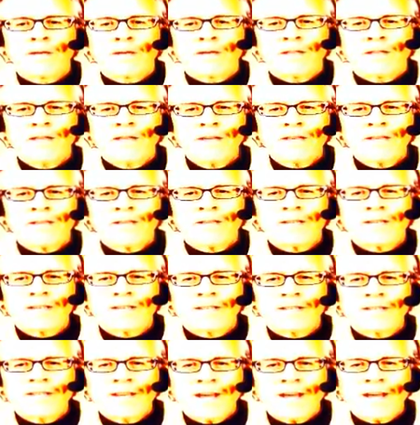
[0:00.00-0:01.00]
This
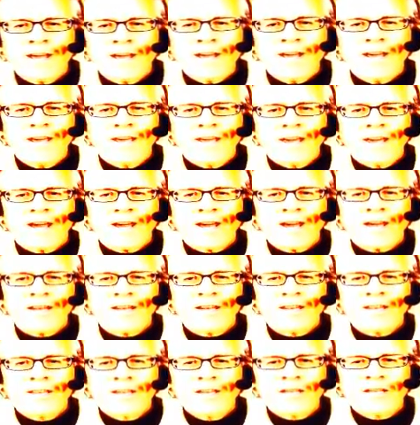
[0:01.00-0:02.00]
day can't
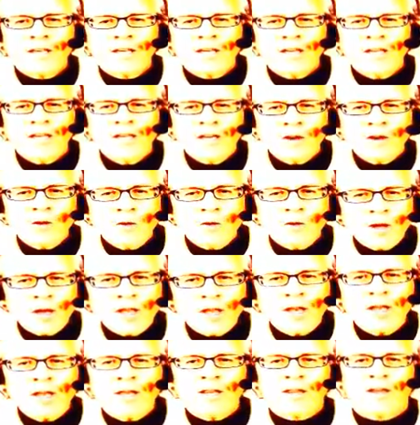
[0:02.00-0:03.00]
teach the ego
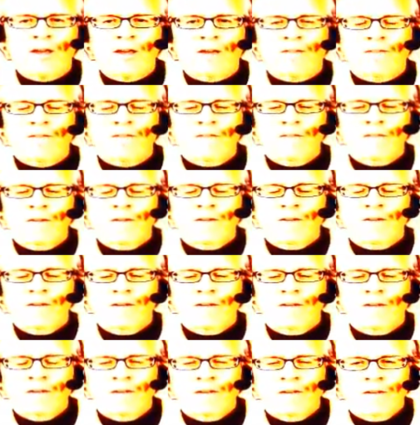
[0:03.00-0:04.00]
anything.
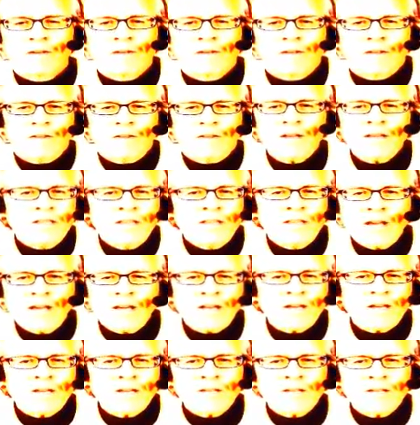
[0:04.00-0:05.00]
This day
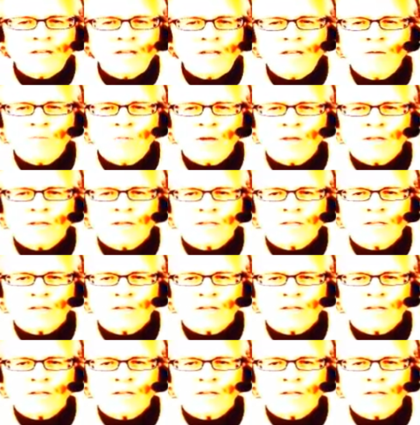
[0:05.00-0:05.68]
doesn't need to be this